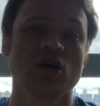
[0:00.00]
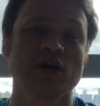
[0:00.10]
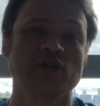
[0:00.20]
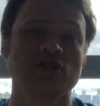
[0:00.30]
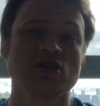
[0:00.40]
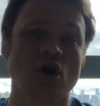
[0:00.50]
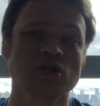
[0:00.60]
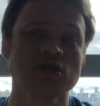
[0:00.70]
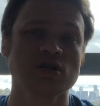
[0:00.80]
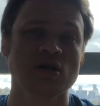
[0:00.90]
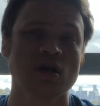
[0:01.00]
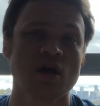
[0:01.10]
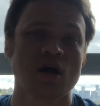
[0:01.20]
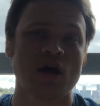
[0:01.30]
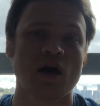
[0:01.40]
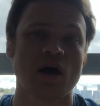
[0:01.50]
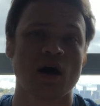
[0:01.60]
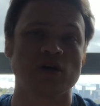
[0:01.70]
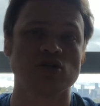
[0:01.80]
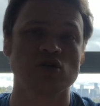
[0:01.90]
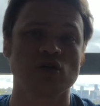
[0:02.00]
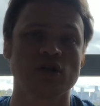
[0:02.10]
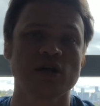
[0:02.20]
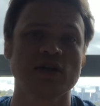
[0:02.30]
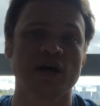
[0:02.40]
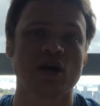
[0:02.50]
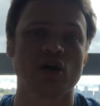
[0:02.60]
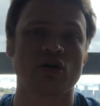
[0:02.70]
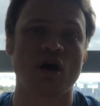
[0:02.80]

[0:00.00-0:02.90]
and salt to clean that color